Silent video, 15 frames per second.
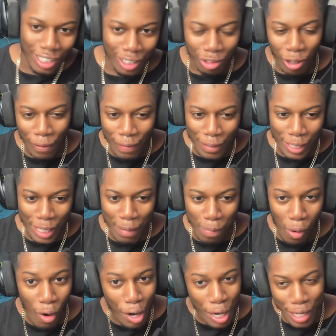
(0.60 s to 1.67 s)
Thorfinn said,
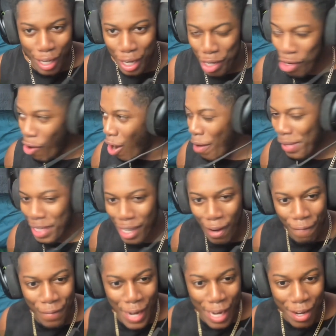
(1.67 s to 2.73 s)
boy, you don't go to the
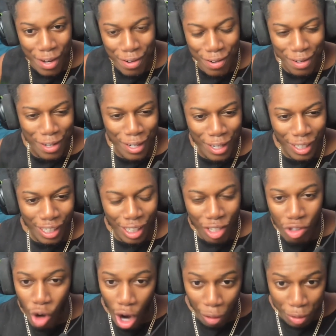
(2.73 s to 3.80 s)
field. You
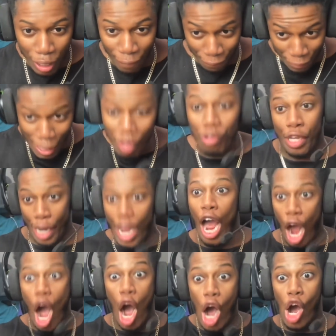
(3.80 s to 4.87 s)
don't go to the field,
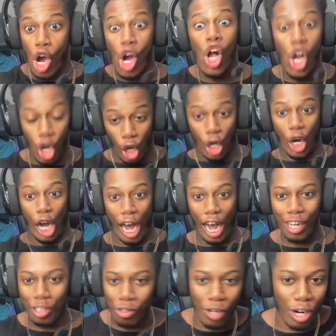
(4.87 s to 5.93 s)
yeah.
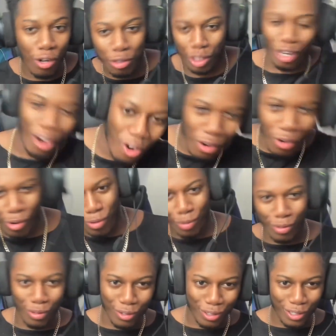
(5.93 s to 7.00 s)
I do those.
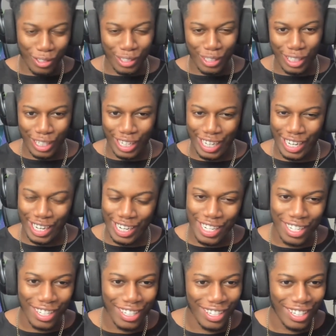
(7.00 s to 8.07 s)
Oh, the kid?
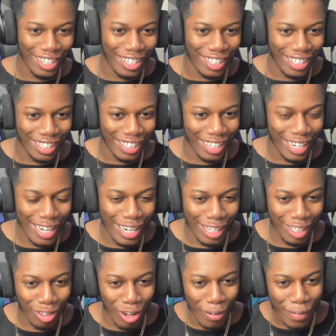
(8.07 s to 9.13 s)
Man,
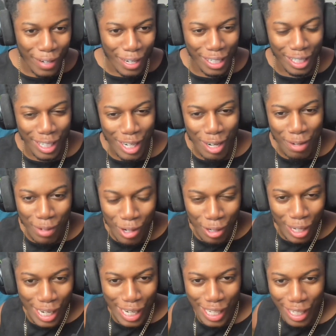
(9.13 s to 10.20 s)
Thorfinn can still move
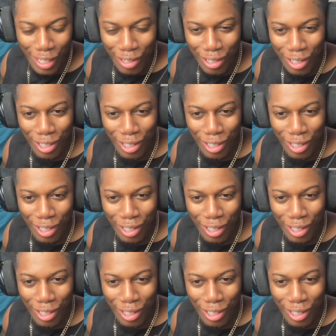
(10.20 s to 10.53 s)
like he used